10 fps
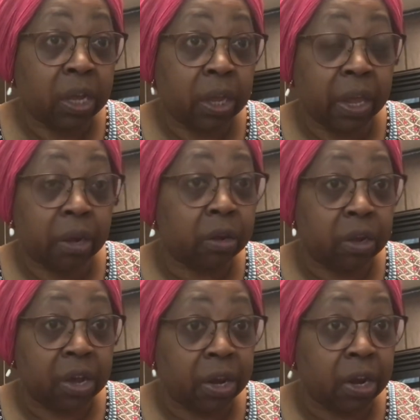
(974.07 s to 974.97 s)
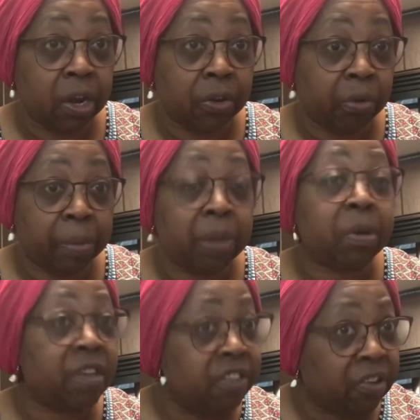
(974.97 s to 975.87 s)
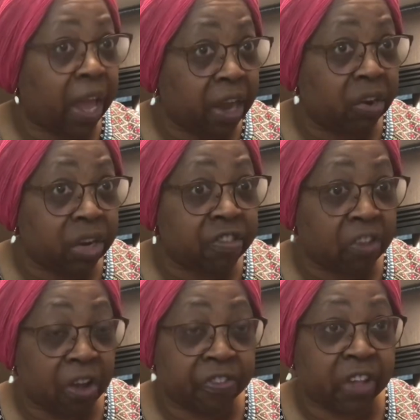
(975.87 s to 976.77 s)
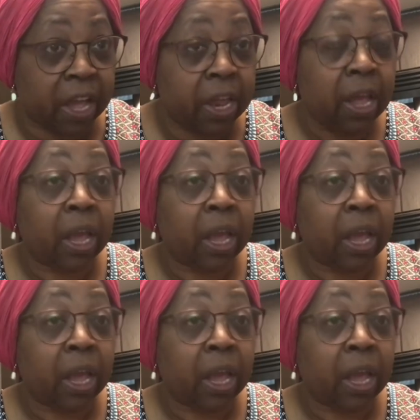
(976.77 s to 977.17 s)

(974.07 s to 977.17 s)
and cut it a little bit because they're kind of on the soft side.